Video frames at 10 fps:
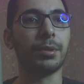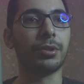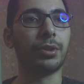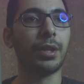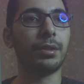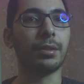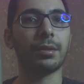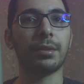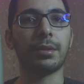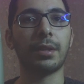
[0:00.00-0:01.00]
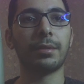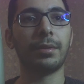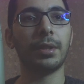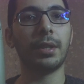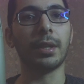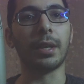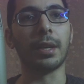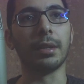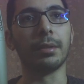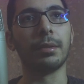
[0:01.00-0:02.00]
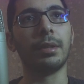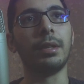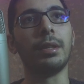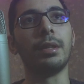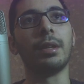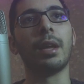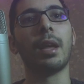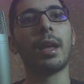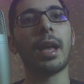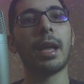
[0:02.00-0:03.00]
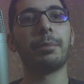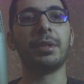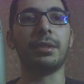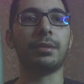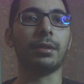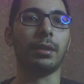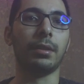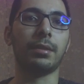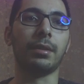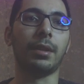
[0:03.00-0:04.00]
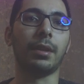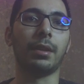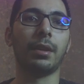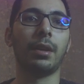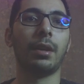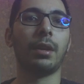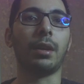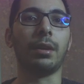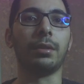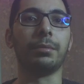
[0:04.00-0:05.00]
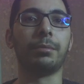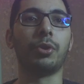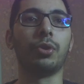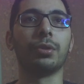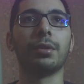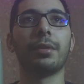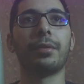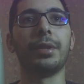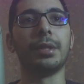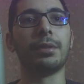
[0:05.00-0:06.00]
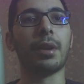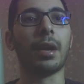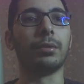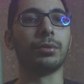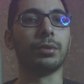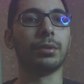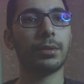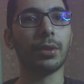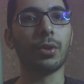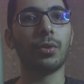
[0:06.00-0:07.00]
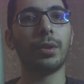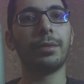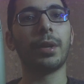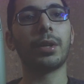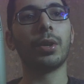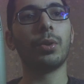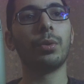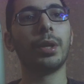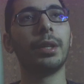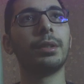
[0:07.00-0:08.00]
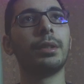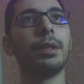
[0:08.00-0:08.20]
been created successfully and the app is listening on port three thousand. So if I go hit